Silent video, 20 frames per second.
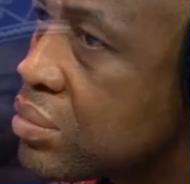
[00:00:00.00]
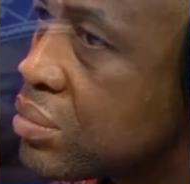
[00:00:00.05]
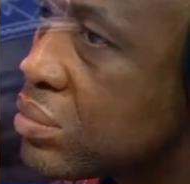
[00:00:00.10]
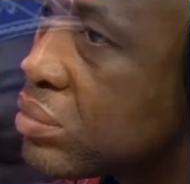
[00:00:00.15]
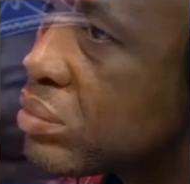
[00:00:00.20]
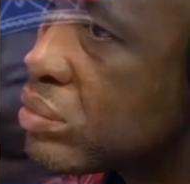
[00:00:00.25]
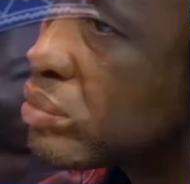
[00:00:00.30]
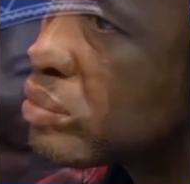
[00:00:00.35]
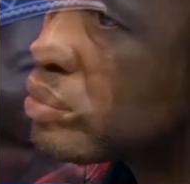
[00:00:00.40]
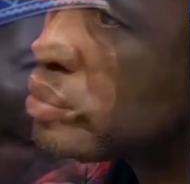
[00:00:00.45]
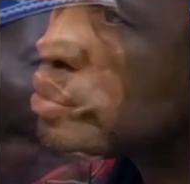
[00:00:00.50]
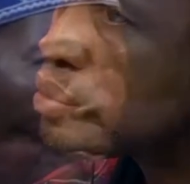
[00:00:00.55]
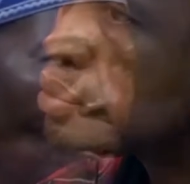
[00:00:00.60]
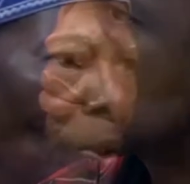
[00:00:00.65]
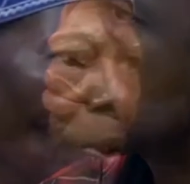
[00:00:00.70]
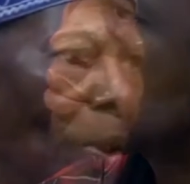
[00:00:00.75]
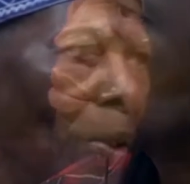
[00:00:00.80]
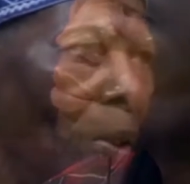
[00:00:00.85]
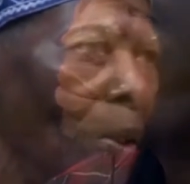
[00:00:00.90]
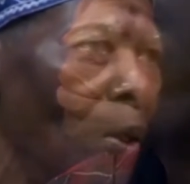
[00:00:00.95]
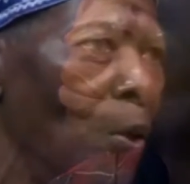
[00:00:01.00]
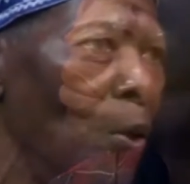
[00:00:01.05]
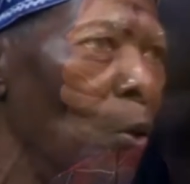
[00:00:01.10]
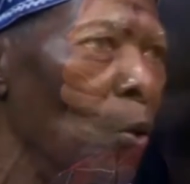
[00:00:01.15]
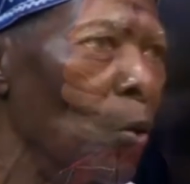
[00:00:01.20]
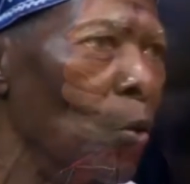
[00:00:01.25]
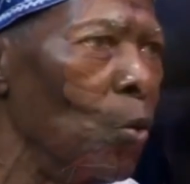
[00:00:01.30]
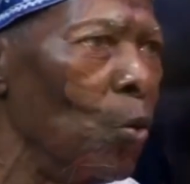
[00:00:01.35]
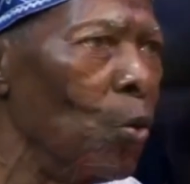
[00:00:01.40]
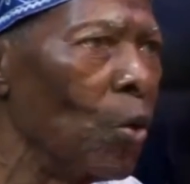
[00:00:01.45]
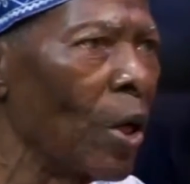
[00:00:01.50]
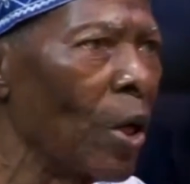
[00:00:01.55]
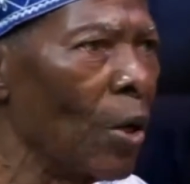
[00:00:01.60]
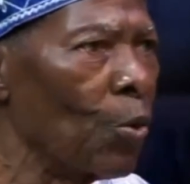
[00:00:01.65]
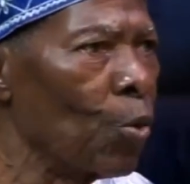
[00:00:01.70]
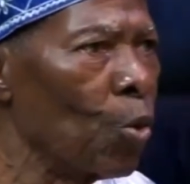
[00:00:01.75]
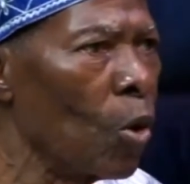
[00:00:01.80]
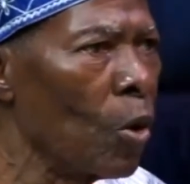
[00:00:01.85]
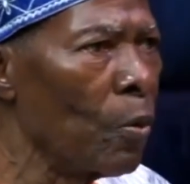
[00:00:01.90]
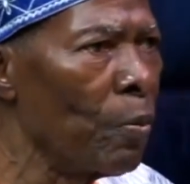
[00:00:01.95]
you, who can
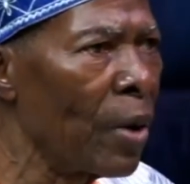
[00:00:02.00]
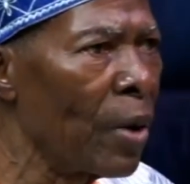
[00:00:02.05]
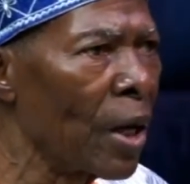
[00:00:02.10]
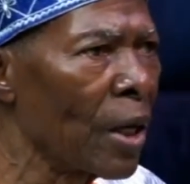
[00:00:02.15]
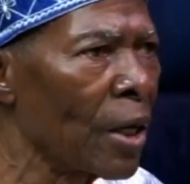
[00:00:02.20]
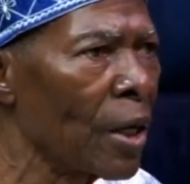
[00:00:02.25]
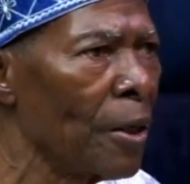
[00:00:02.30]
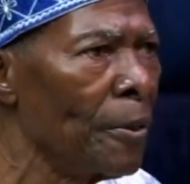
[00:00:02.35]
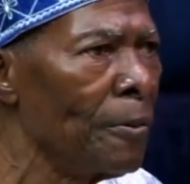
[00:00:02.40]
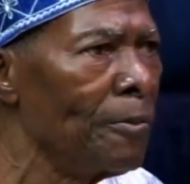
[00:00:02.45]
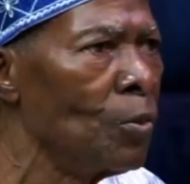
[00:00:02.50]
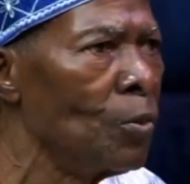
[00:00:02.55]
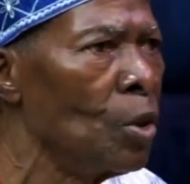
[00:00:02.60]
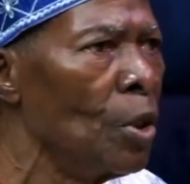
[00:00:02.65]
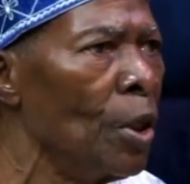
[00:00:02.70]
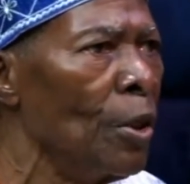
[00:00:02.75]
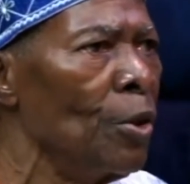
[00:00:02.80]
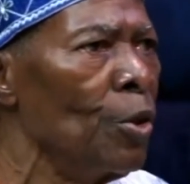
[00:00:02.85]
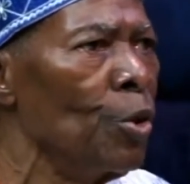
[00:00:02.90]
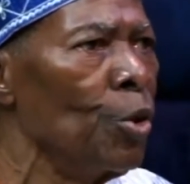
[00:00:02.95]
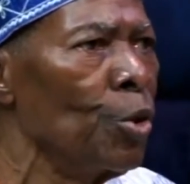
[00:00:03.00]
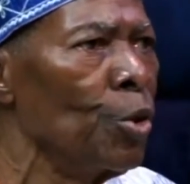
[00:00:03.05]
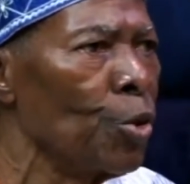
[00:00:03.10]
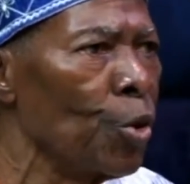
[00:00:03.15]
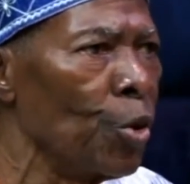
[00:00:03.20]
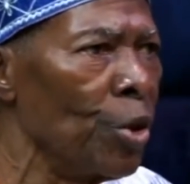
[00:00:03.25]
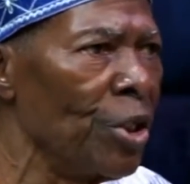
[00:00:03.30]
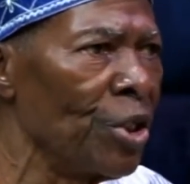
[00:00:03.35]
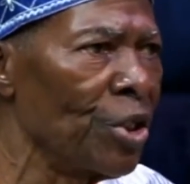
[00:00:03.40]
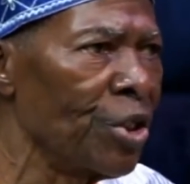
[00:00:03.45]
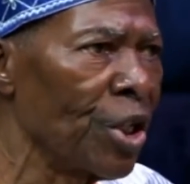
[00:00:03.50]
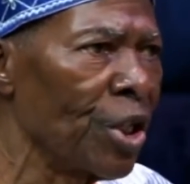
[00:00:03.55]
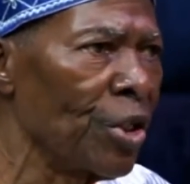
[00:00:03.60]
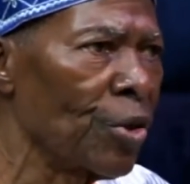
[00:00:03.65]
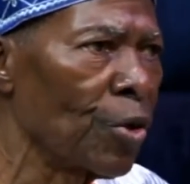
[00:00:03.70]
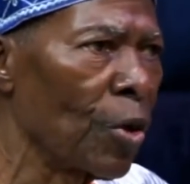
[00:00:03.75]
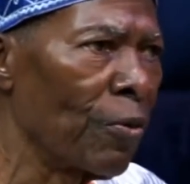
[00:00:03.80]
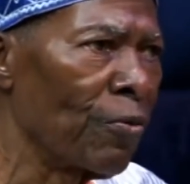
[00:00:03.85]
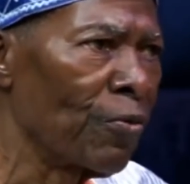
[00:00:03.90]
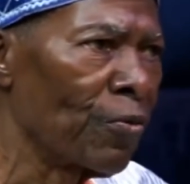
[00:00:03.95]
go back to ancient
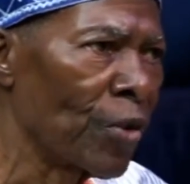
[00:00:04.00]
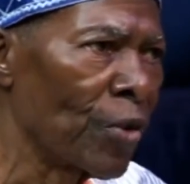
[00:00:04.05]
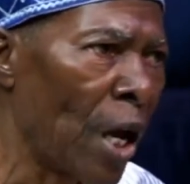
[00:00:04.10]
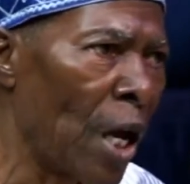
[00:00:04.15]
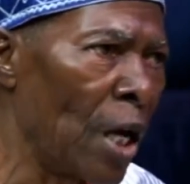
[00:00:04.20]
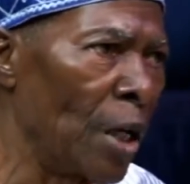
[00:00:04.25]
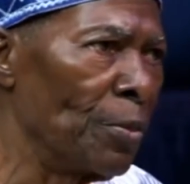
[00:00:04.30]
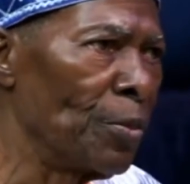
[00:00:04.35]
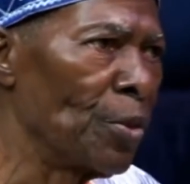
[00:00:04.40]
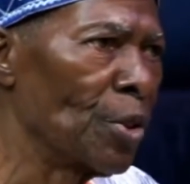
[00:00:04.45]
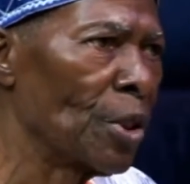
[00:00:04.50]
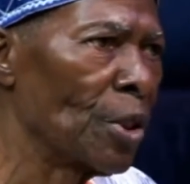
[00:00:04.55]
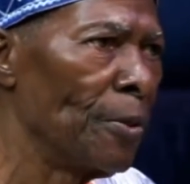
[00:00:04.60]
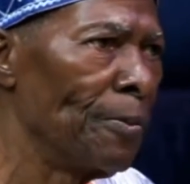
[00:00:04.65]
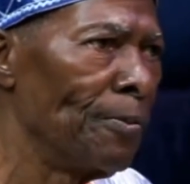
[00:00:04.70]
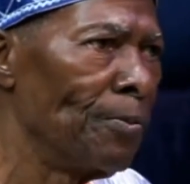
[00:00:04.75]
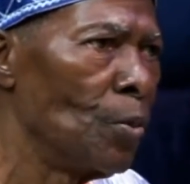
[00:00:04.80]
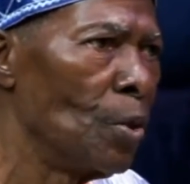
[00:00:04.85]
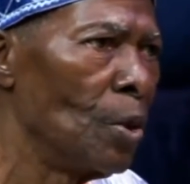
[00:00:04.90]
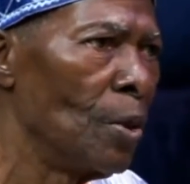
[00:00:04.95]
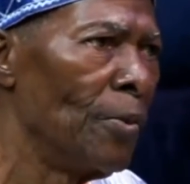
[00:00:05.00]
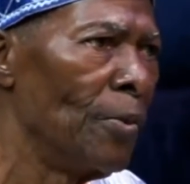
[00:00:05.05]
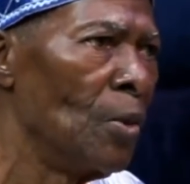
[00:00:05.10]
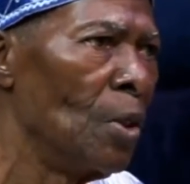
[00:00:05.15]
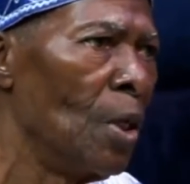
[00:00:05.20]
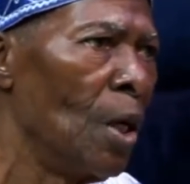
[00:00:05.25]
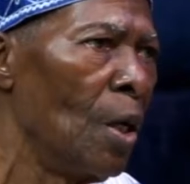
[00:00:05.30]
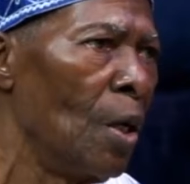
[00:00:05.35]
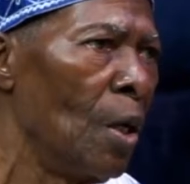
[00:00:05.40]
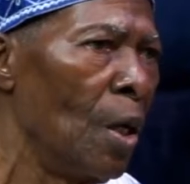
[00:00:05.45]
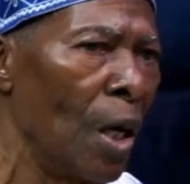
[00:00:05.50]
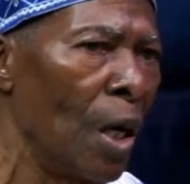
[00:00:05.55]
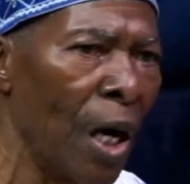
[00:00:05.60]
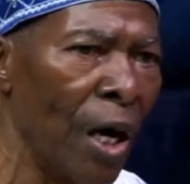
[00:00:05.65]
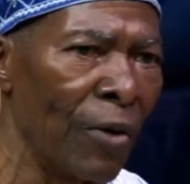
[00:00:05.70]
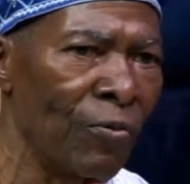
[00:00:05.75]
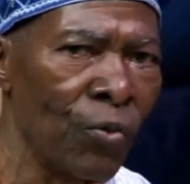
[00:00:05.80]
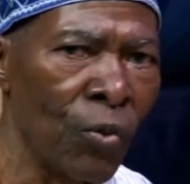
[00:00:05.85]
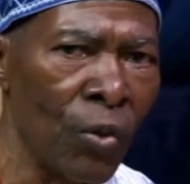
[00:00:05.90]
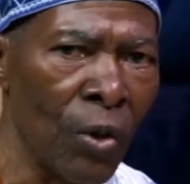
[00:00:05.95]
of times.
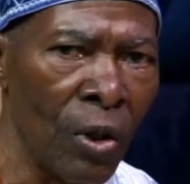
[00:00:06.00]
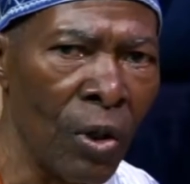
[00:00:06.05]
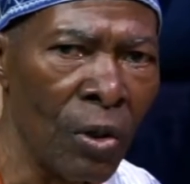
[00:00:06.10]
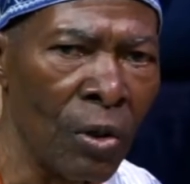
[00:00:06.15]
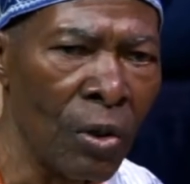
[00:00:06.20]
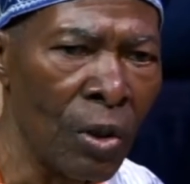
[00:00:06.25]
After all,